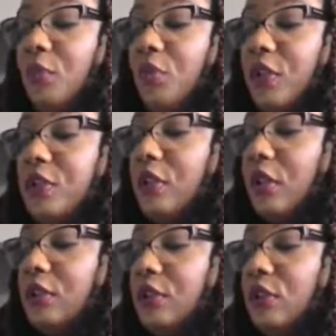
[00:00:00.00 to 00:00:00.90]
The project
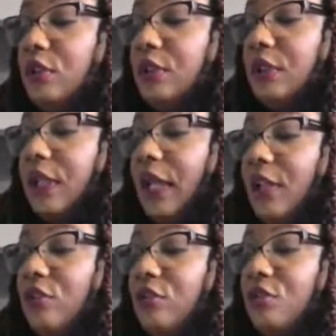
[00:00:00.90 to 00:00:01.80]
also hosts an
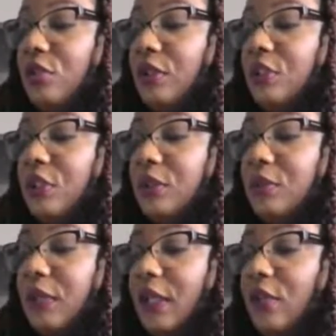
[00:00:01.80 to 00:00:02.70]
annual Shirley
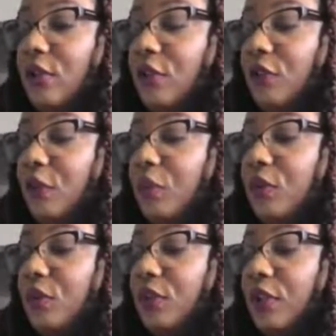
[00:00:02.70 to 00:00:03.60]
Chisholm Day on November
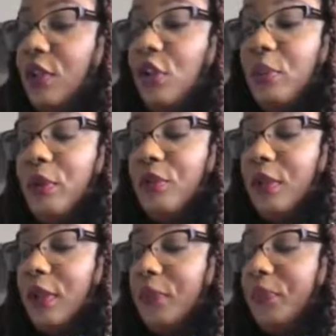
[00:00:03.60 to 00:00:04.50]
30th, her
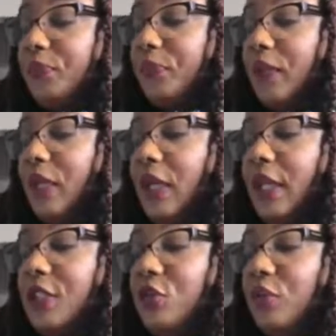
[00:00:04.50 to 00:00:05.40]
birthday.
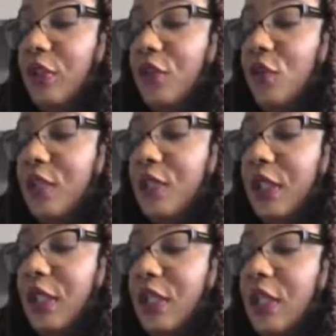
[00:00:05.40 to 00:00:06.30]
In
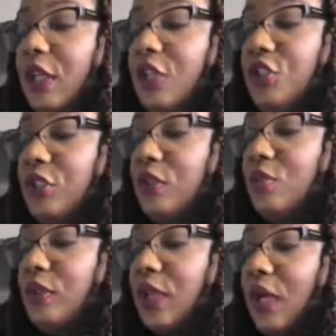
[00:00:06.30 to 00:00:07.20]
2014,
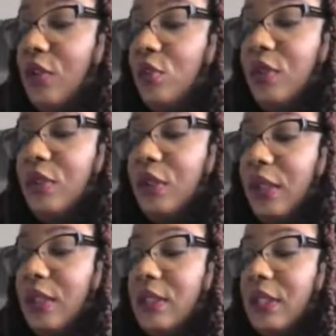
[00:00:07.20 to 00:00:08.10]
Chisholm was honored with the
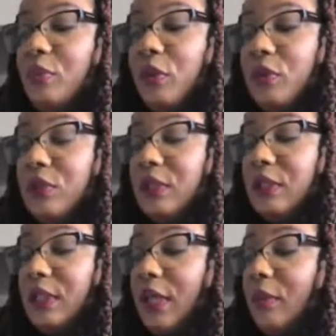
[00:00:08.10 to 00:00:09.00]
United States postage
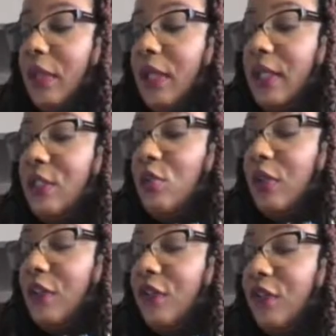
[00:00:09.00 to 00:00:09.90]
stamp, and in
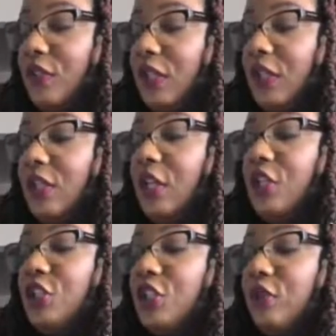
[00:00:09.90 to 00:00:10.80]
2015,
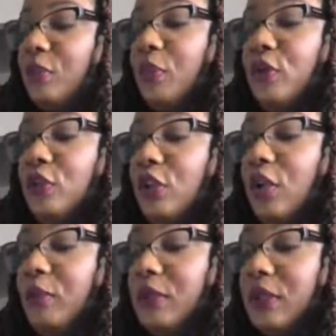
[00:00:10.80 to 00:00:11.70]
she was
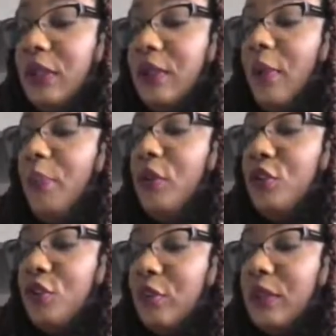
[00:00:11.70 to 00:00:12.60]
posthumously
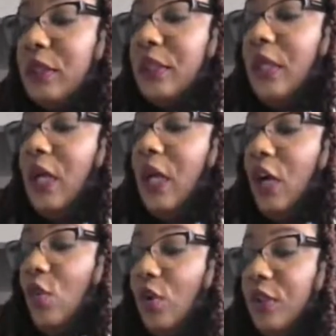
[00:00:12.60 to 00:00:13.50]

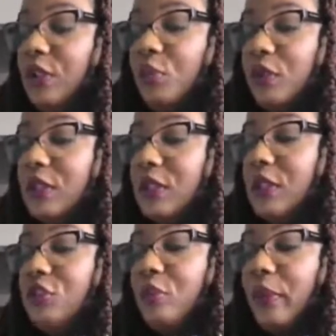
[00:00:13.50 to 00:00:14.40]
awarded the
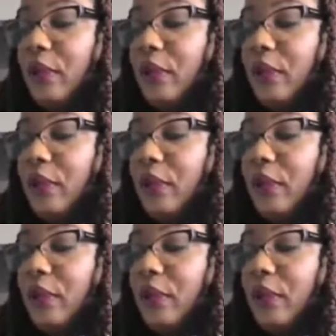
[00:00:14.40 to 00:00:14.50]
Presidential